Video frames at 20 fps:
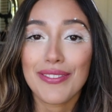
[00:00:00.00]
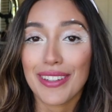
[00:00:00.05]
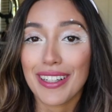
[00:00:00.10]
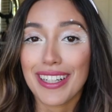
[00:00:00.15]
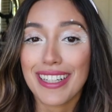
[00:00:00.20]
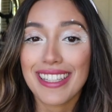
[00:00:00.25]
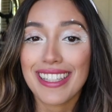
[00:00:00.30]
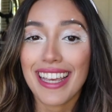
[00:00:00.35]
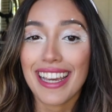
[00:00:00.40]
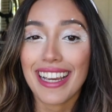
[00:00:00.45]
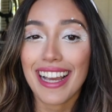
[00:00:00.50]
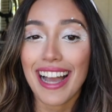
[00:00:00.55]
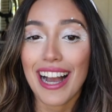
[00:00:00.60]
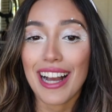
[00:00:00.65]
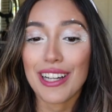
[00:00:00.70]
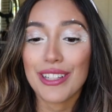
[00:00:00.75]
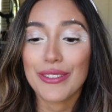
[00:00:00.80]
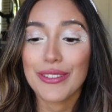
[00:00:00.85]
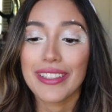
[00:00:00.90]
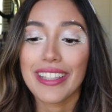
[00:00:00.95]
first like
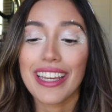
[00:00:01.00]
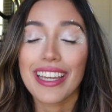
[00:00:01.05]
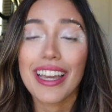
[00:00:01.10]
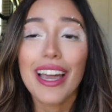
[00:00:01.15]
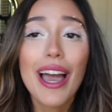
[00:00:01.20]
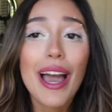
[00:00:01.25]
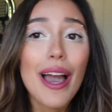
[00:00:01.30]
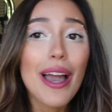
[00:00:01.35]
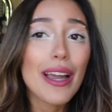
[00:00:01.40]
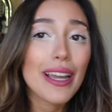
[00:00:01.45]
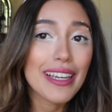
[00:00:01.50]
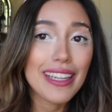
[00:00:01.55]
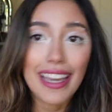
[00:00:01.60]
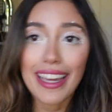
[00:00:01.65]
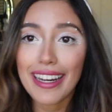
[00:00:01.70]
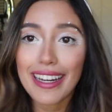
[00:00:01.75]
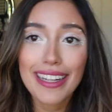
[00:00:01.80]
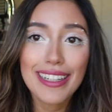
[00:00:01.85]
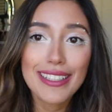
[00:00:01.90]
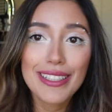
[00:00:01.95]
actual like
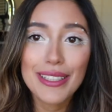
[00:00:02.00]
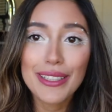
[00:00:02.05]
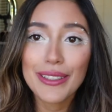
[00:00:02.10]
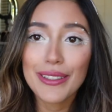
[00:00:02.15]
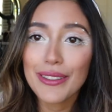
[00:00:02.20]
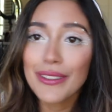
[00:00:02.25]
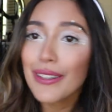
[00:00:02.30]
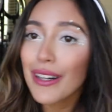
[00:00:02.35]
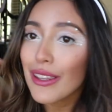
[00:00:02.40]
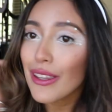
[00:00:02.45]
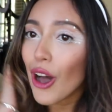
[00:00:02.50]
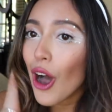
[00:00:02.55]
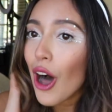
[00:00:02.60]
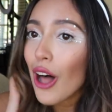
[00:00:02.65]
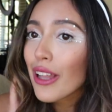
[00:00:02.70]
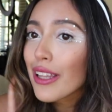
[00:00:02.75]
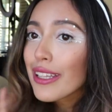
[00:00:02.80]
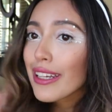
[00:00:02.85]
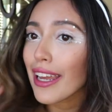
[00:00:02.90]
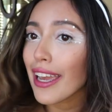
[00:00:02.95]
getting into the
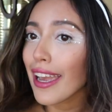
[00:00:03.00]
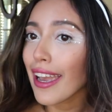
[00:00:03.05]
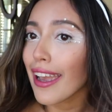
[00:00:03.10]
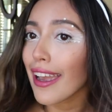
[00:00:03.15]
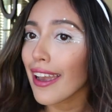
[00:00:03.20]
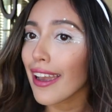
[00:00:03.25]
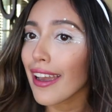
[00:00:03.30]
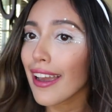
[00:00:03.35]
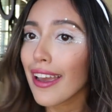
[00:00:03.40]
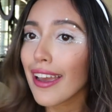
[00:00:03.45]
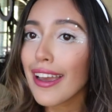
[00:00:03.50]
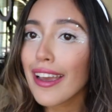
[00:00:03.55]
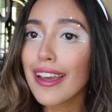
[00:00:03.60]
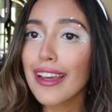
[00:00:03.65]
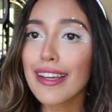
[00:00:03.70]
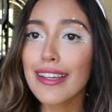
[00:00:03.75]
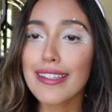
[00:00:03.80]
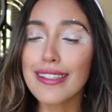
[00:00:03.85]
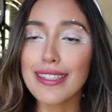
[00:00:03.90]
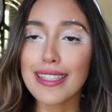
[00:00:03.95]
holiday
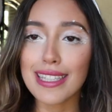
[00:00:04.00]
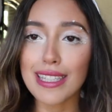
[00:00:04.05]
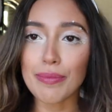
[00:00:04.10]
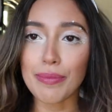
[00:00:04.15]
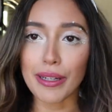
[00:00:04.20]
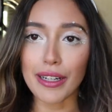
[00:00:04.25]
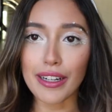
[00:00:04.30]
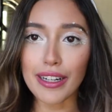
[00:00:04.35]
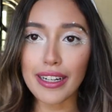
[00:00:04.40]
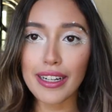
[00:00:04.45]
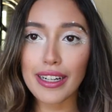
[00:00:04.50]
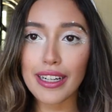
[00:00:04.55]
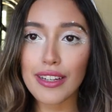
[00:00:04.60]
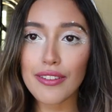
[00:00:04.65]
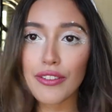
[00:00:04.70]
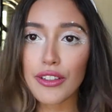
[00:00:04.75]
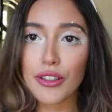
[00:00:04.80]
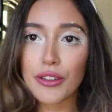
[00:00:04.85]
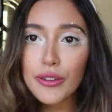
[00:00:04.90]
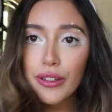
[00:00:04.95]
spirit,
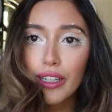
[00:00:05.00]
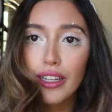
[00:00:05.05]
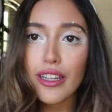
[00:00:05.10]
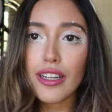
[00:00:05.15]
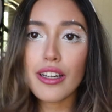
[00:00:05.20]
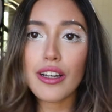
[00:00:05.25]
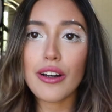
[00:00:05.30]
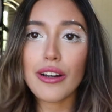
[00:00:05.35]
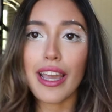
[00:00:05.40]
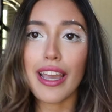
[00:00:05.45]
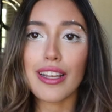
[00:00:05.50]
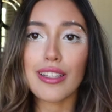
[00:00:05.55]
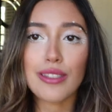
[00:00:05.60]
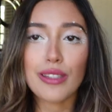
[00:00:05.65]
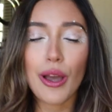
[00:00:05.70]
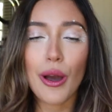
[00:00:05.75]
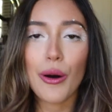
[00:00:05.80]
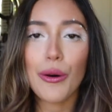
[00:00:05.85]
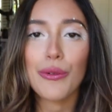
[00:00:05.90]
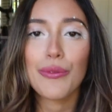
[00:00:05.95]
if you will. Okay,
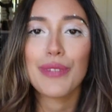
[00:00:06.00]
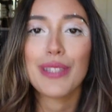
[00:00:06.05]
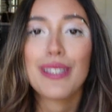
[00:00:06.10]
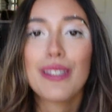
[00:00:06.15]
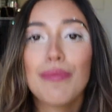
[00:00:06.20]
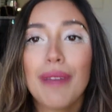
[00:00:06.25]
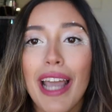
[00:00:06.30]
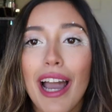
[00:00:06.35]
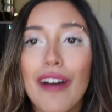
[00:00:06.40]
so this is my